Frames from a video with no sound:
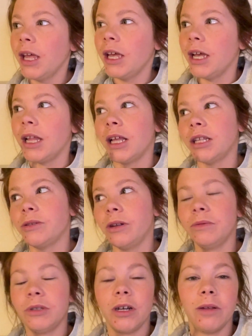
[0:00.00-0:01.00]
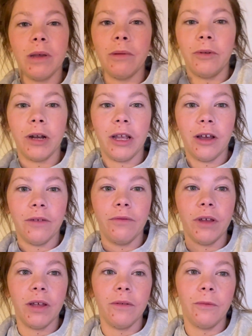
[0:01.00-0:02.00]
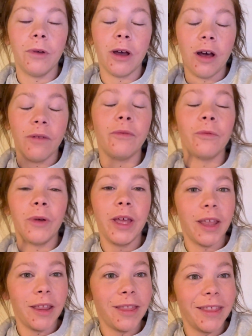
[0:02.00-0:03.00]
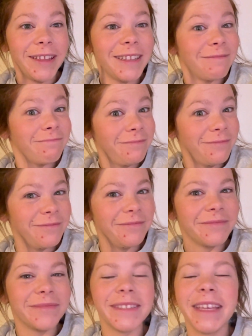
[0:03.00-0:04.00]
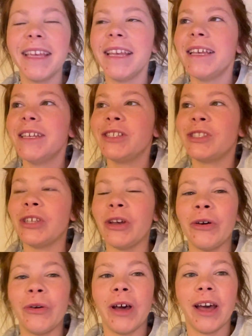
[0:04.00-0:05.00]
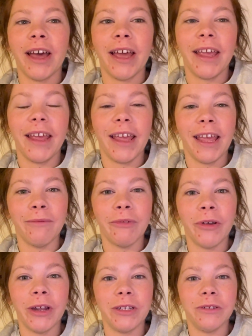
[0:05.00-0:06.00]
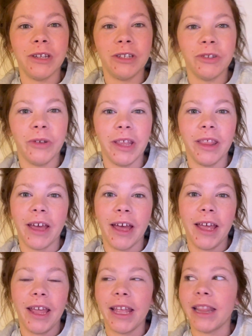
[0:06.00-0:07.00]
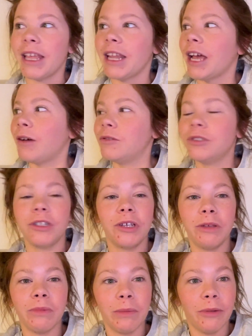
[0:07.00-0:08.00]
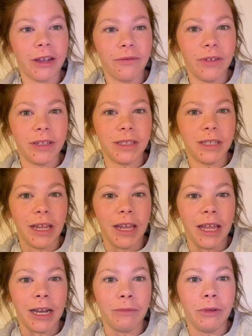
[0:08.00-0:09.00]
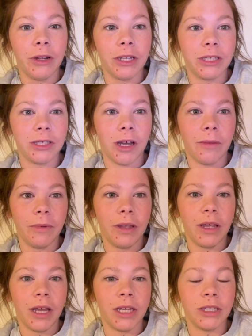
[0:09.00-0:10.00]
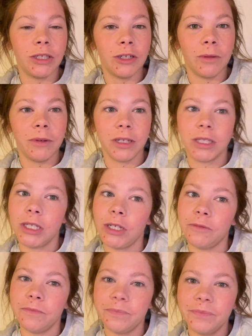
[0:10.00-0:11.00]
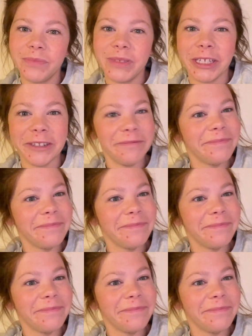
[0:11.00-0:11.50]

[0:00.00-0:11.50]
And that's what I'm starting my morning off, of, off with. Hmm. So I am going to enjoy that, and then I will show you my breakfast, and I'm going to stop at Starbucks too. So.